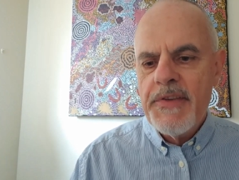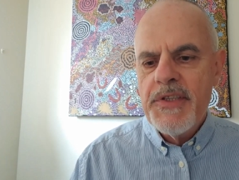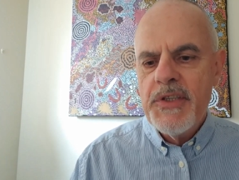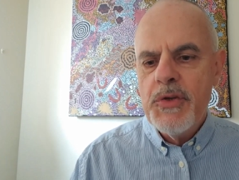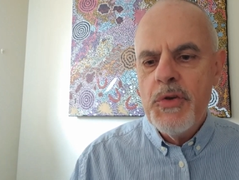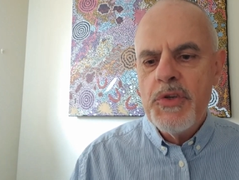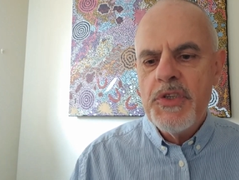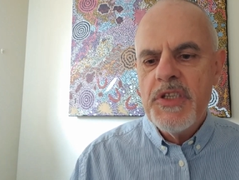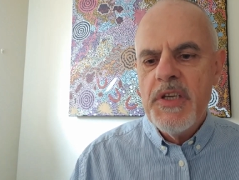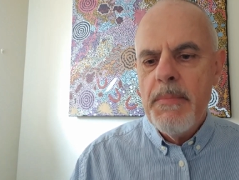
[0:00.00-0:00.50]
to
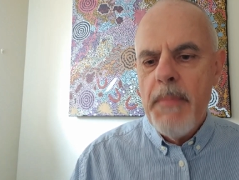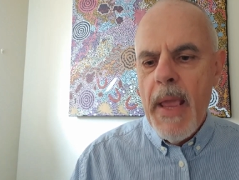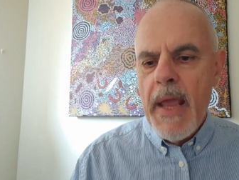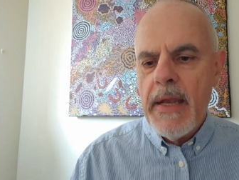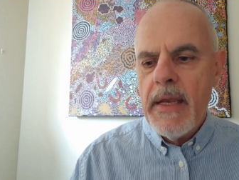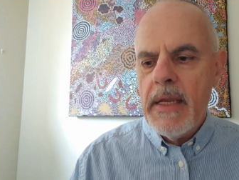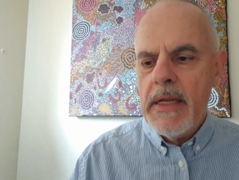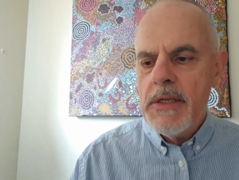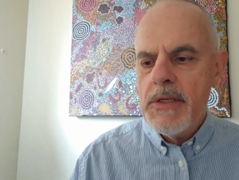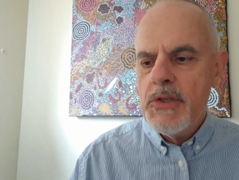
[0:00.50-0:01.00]
cement
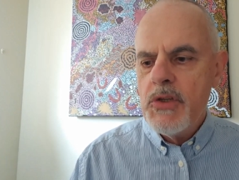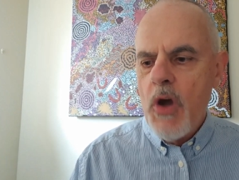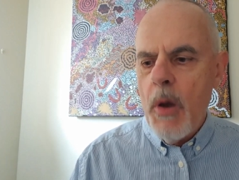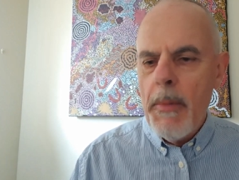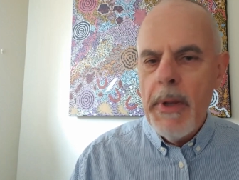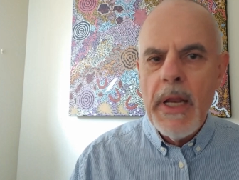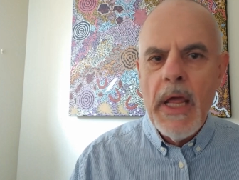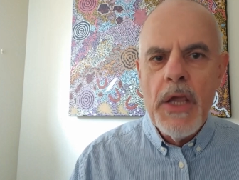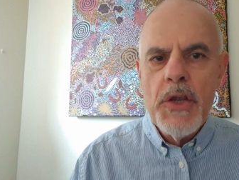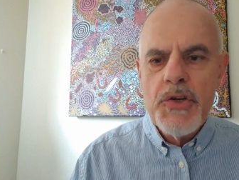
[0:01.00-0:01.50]
its
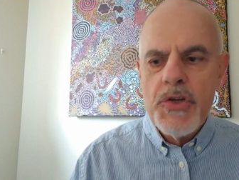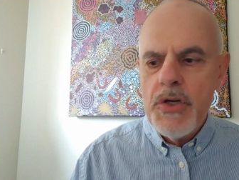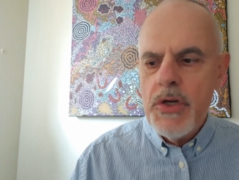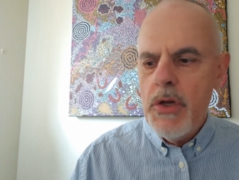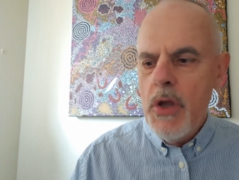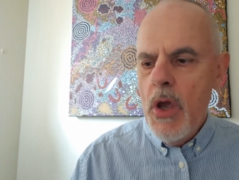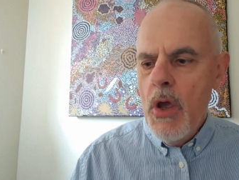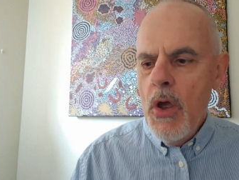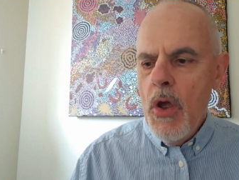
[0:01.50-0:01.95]
domination